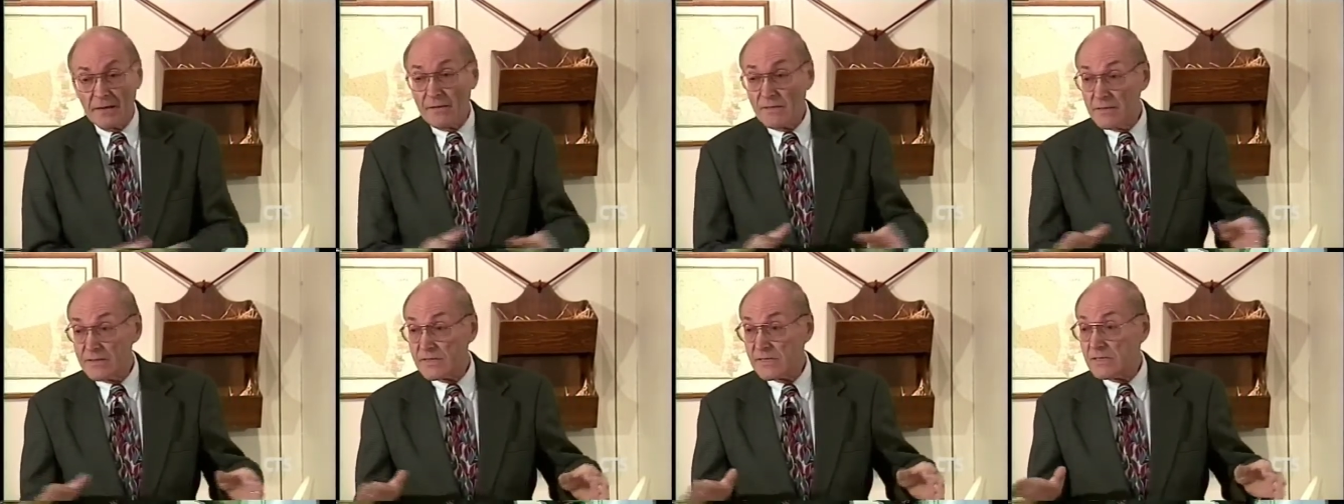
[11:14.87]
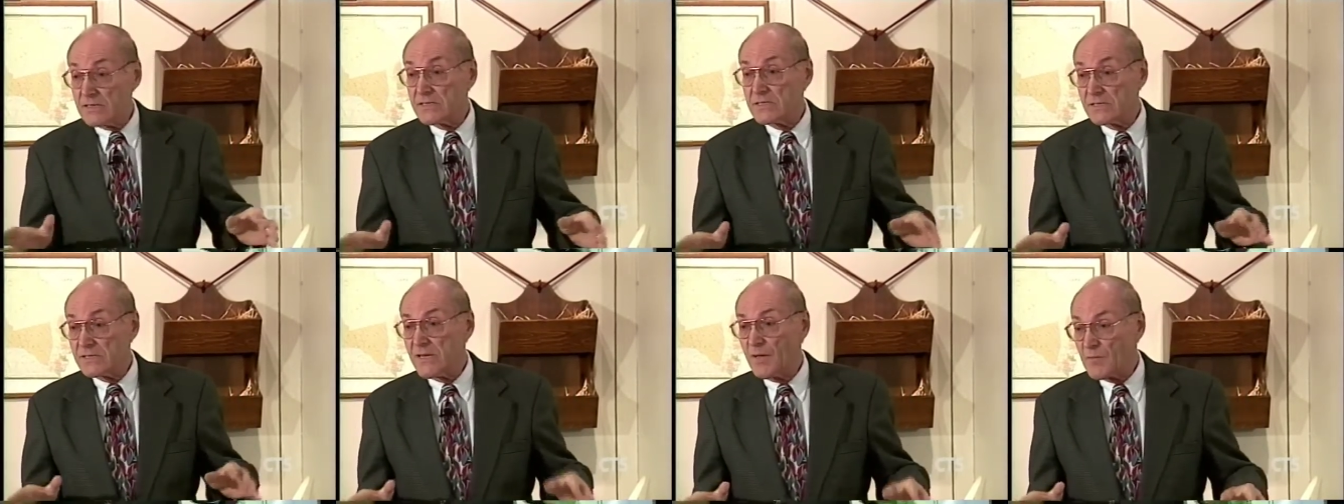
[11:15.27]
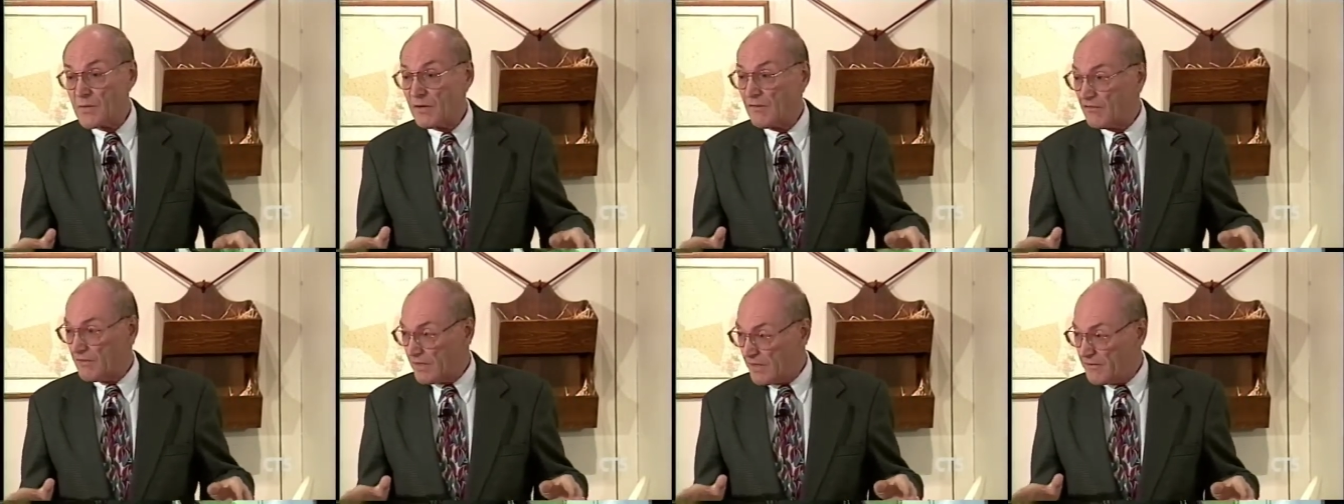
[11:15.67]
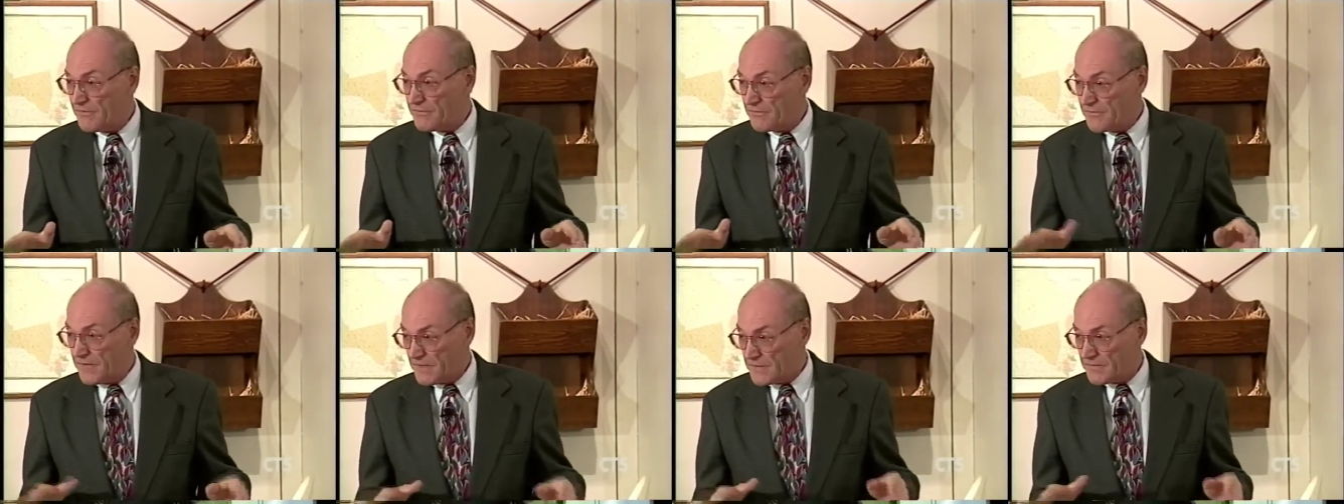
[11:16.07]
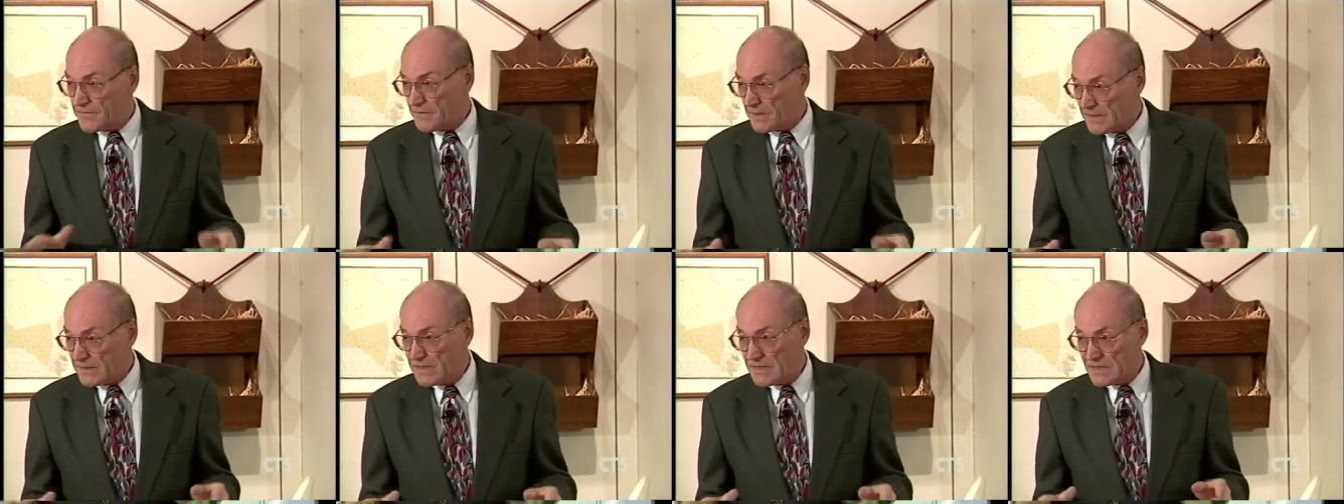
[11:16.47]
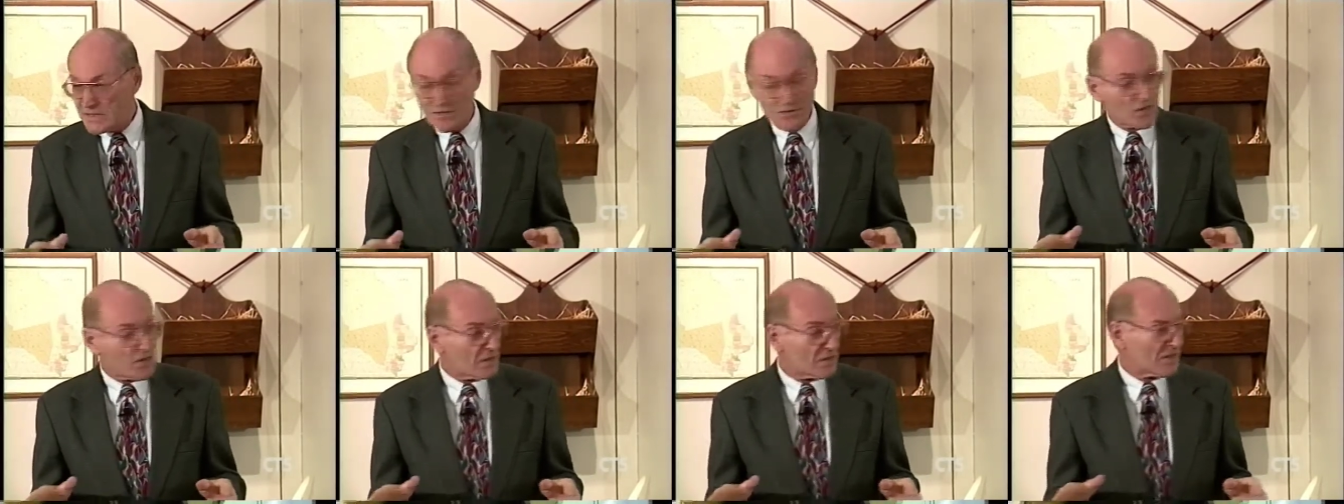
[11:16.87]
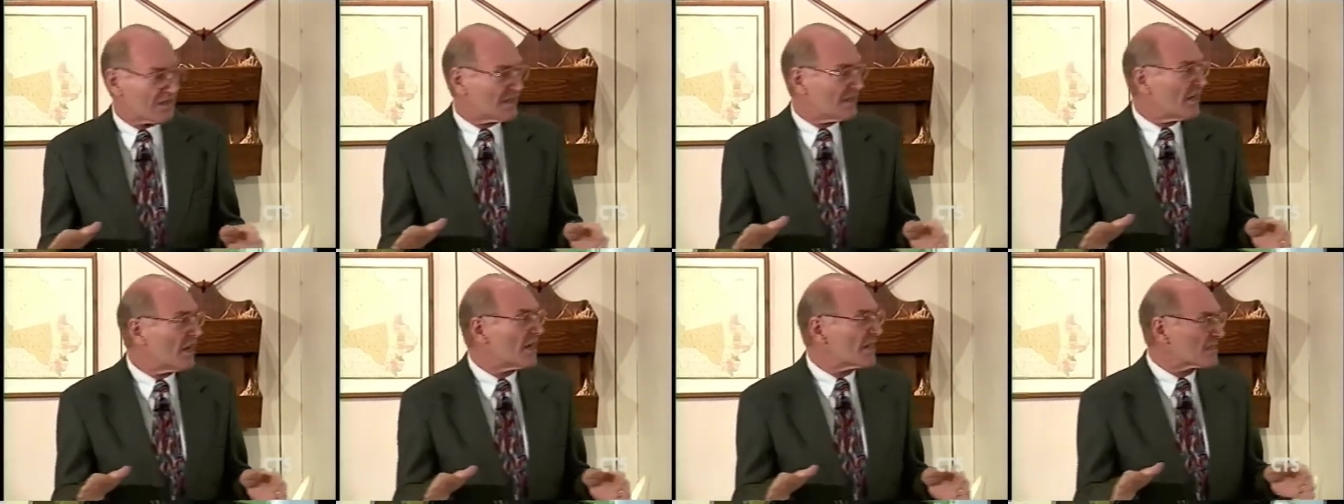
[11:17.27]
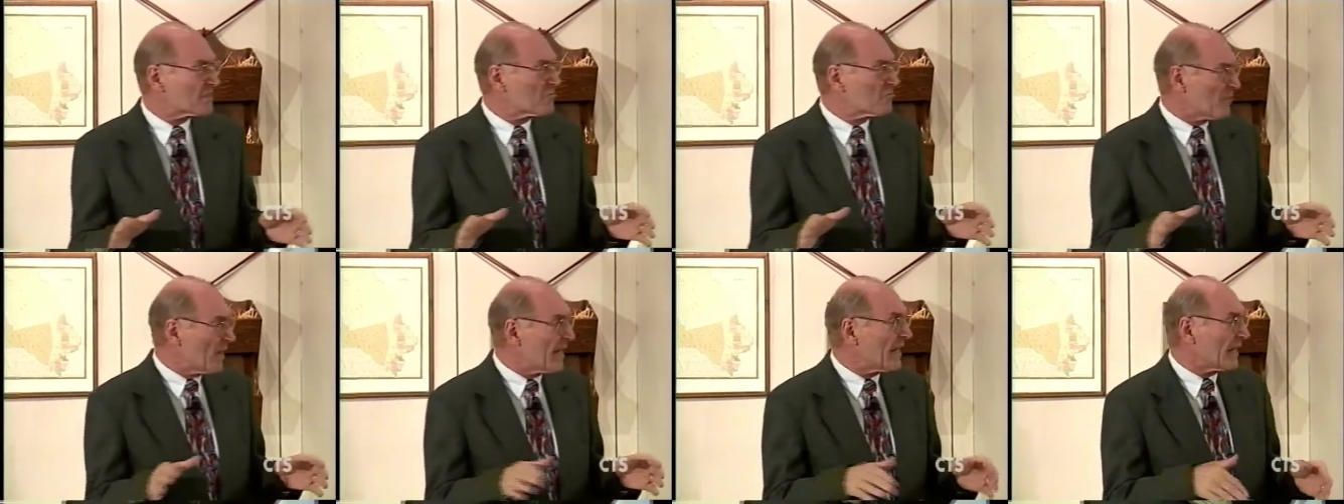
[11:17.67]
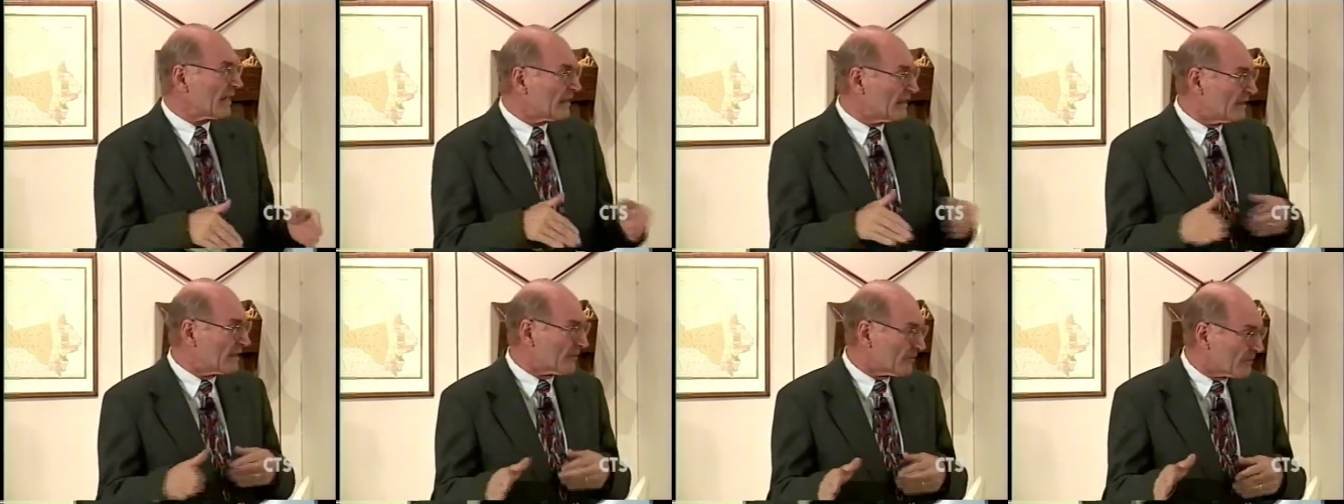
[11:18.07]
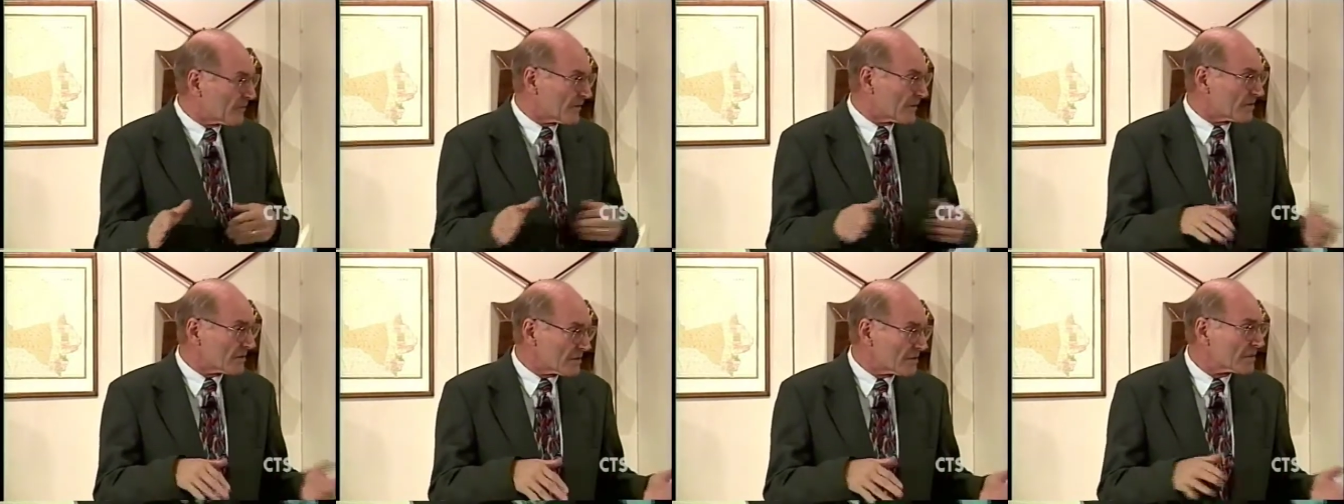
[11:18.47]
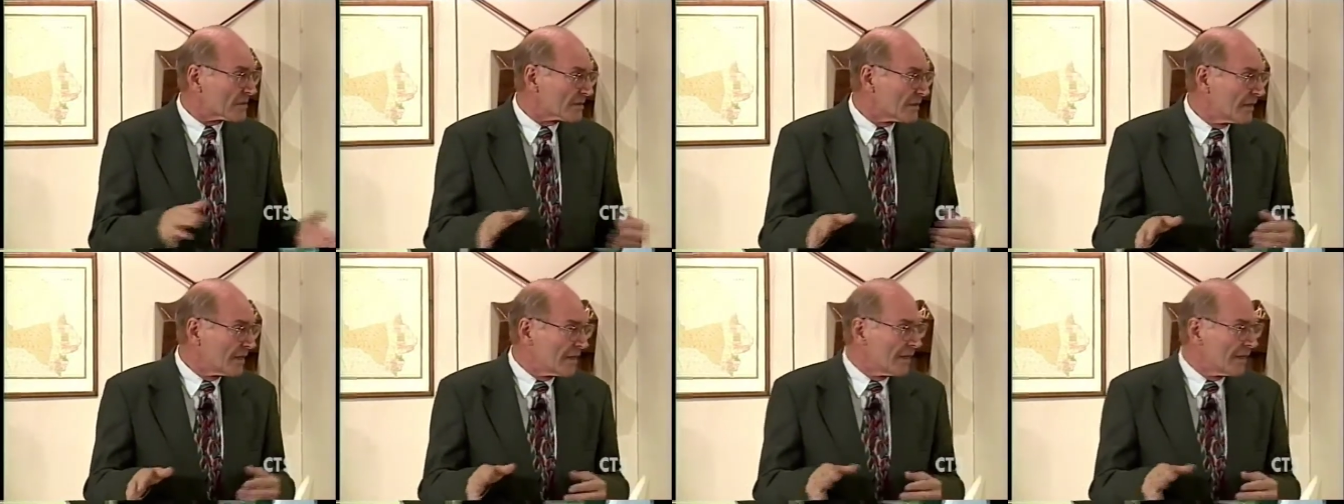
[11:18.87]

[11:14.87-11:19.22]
this is something very fearful. It isn't just a cosmetic difference.